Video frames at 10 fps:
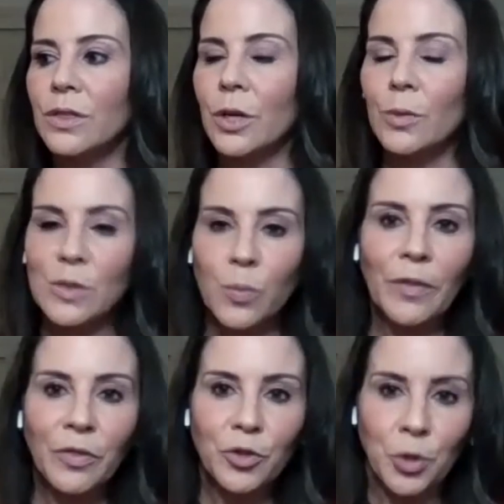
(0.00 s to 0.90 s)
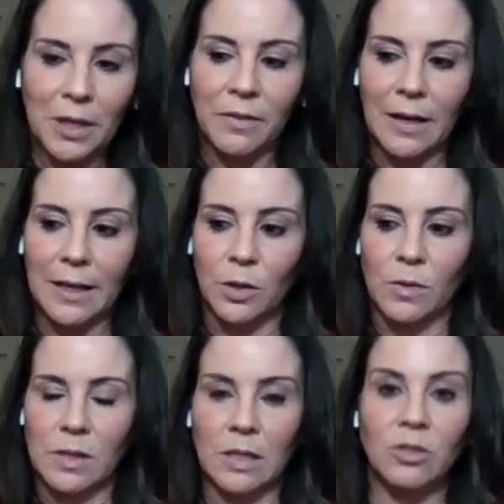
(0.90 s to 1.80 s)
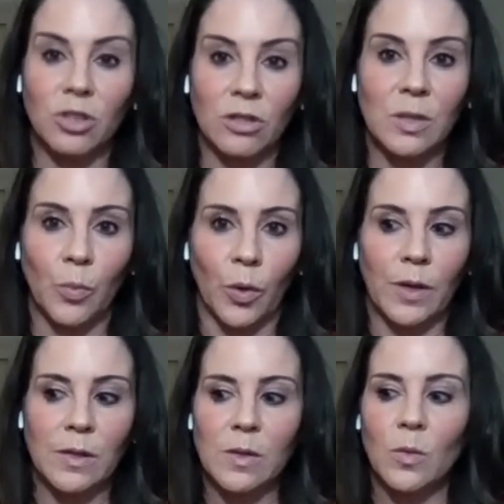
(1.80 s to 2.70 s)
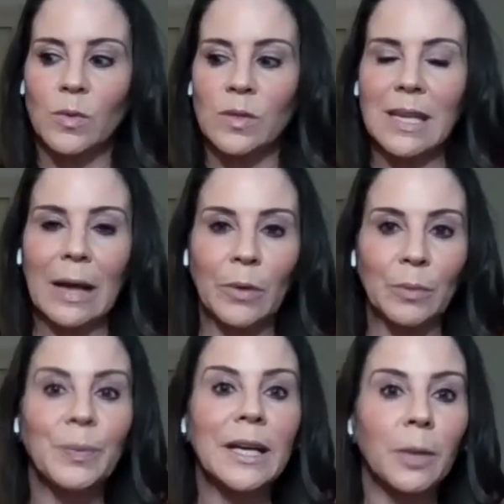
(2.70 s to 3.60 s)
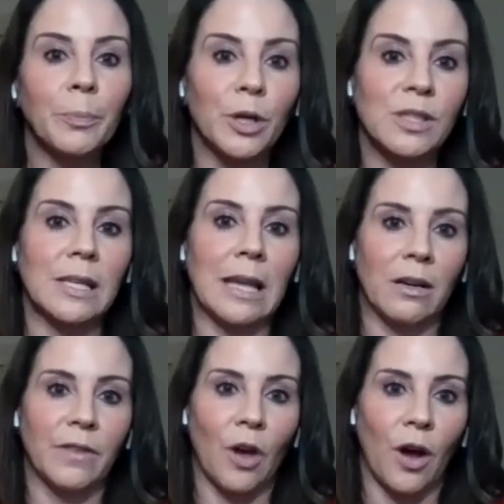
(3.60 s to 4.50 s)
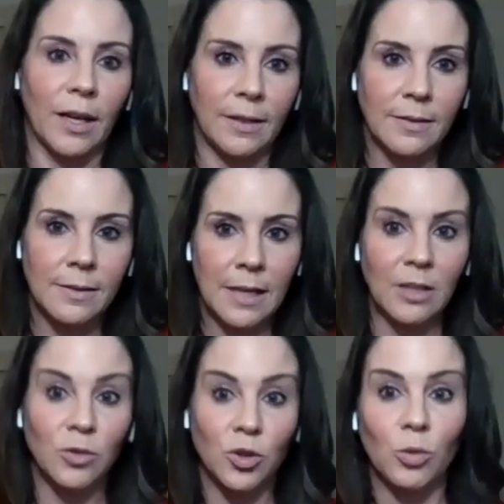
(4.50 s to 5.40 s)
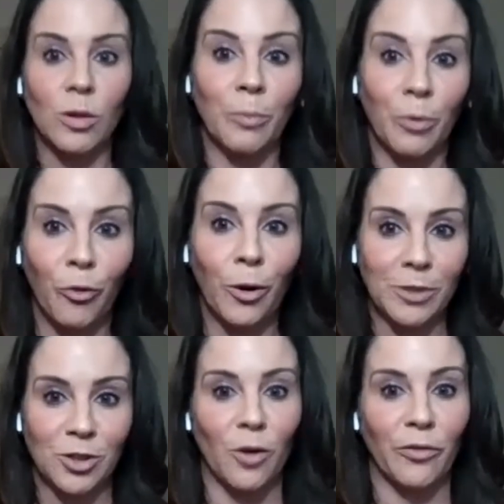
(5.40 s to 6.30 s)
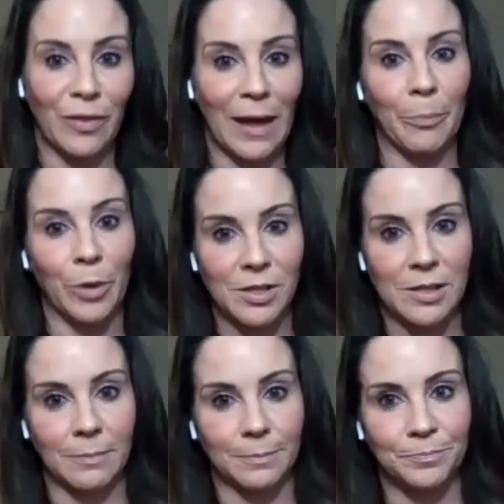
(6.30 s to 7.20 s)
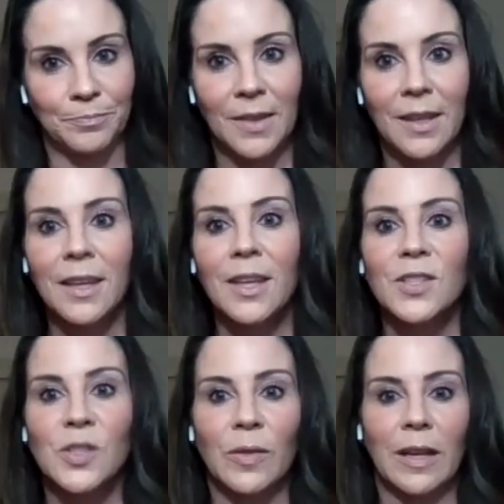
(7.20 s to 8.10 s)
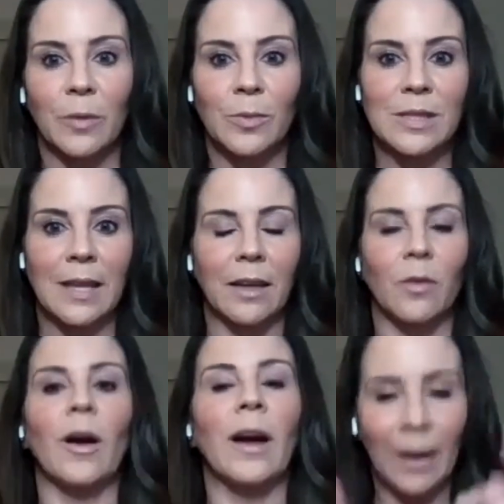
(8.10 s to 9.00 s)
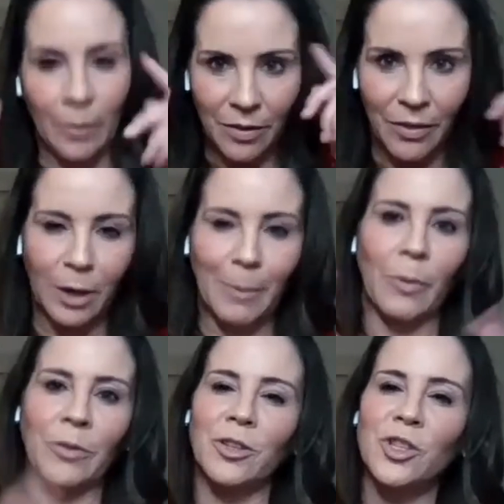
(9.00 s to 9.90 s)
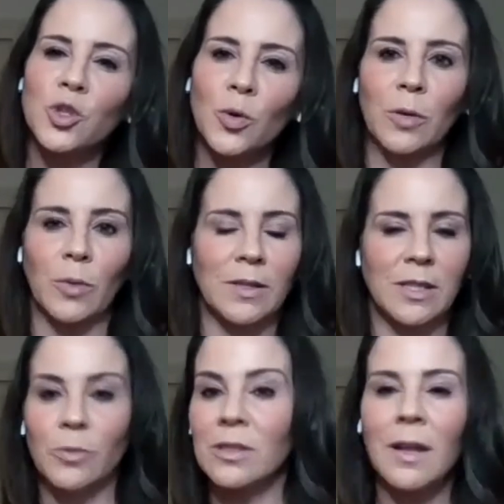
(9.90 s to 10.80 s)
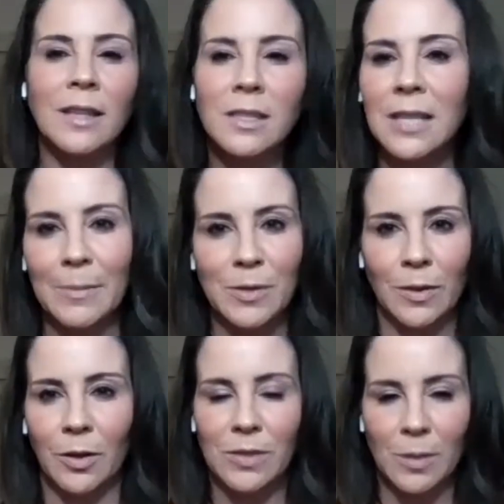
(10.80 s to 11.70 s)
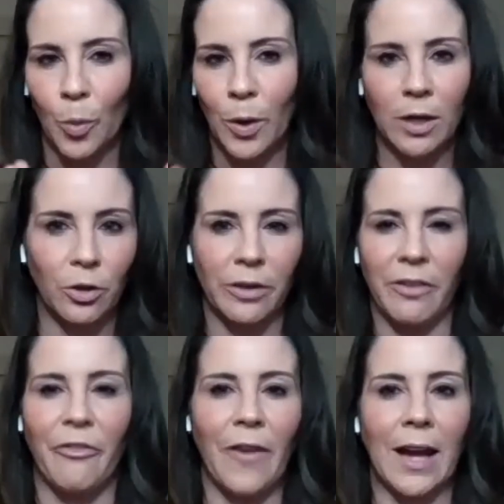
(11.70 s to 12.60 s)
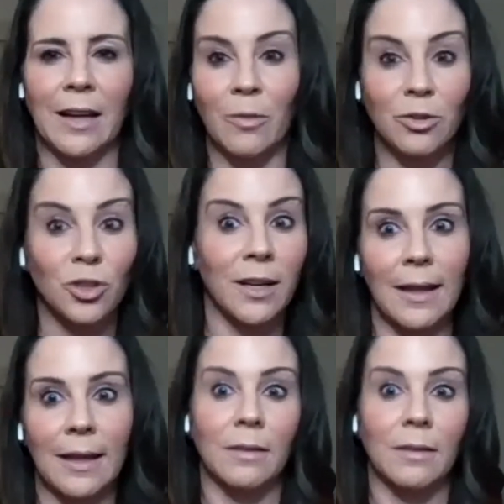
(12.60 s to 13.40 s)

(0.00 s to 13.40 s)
was one trick that I used in Jersey Boys, was that I would pick a person out of the audience and perform the show for that person. So that it was like, and I would think about what their story was. There was lots of times when there was a boy and a girl in a fight, and I would try to like